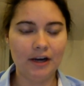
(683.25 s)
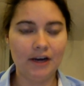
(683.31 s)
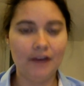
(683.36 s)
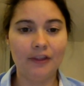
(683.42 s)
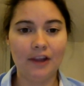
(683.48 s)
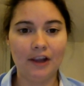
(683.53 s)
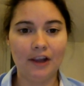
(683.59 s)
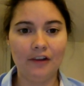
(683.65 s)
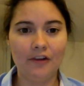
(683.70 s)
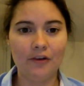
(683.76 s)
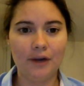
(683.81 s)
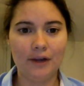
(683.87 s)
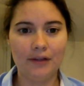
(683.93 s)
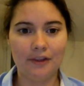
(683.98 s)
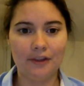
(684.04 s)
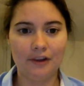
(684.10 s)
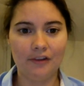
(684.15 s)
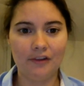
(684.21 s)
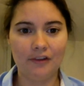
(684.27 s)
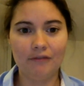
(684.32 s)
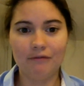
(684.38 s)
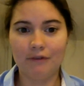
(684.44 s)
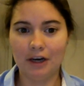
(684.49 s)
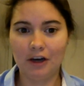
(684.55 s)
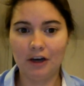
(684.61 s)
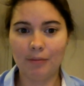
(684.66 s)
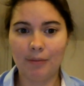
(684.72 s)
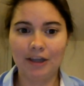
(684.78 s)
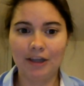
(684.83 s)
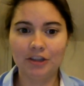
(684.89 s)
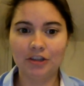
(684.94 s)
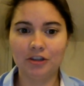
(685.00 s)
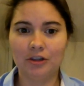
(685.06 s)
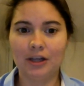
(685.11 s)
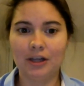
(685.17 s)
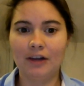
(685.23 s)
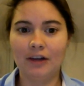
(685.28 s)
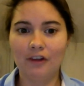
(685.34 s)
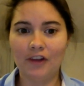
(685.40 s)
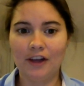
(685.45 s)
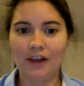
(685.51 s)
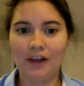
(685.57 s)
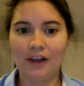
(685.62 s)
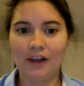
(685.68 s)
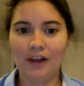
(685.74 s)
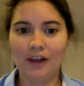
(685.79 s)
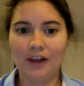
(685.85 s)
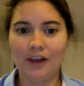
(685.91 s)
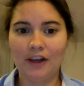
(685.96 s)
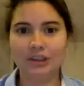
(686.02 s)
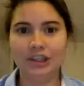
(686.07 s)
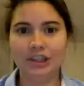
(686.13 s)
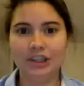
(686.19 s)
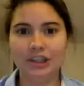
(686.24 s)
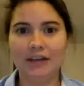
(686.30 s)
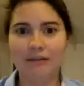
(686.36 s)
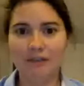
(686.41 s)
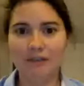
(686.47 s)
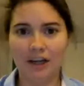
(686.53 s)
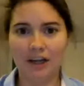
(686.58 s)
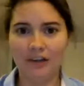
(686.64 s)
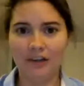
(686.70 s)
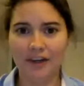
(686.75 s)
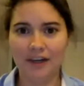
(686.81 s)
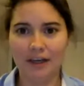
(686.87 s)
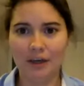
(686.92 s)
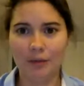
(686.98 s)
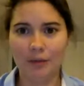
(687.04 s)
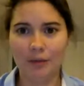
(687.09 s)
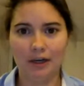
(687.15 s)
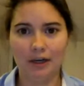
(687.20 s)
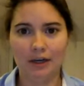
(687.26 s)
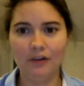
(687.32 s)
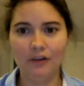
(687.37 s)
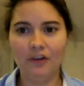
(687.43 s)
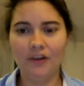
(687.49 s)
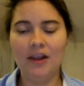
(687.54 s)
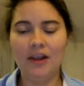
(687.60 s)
unless you get this very special LCL deal, which I have not seen anywhere else.